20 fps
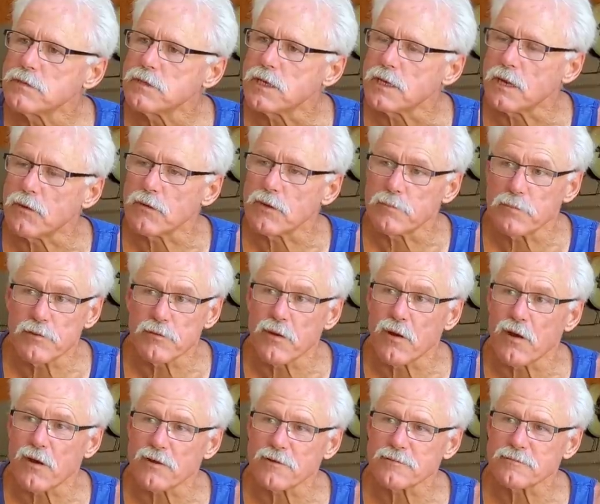And I want to be
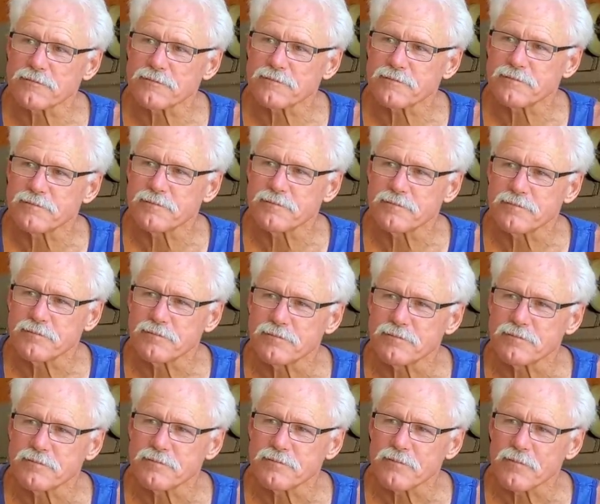wrong.
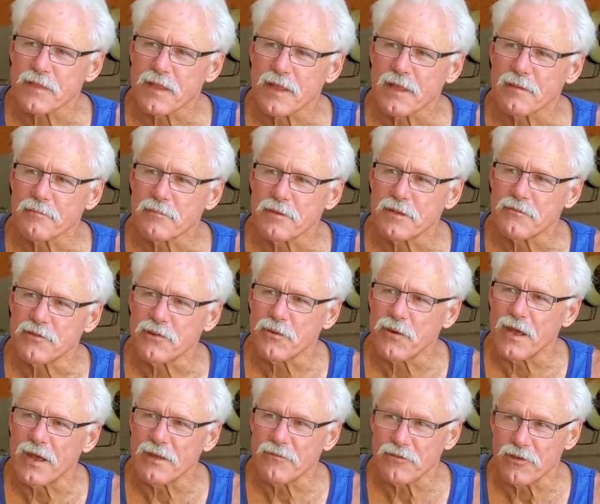But if you,
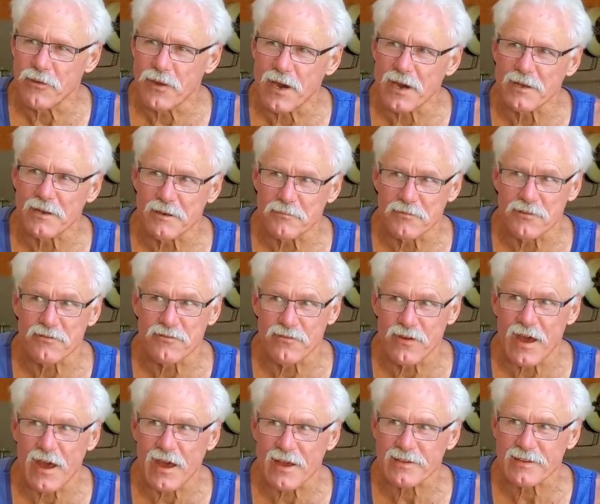if you add up the
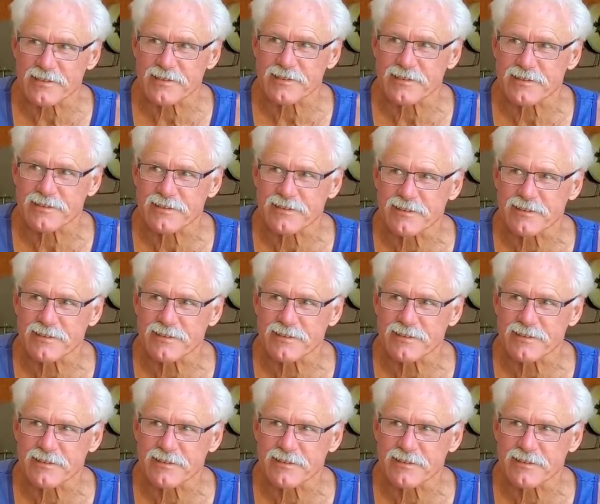facts,